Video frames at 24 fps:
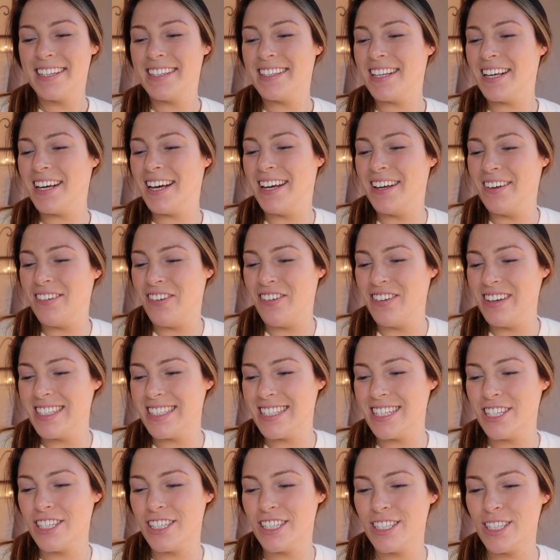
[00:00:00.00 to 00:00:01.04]
The
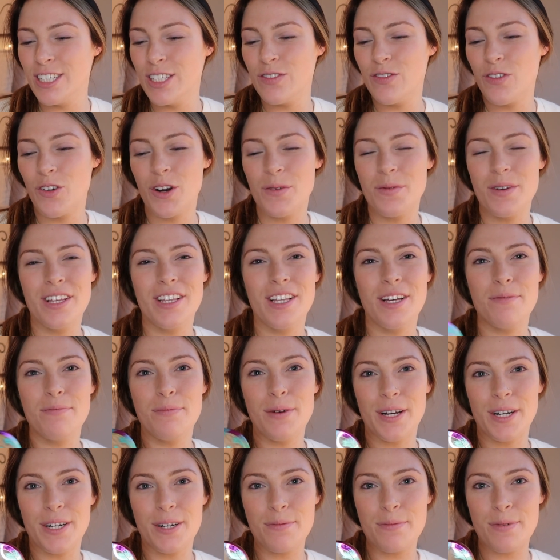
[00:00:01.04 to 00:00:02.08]
Physicians Formula
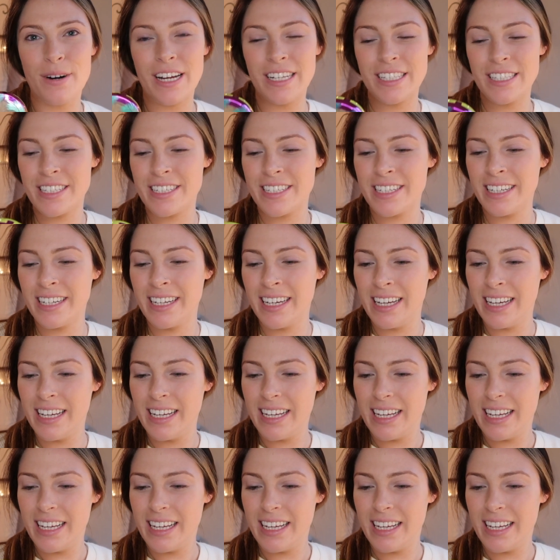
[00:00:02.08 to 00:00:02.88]
Butter Bronzer,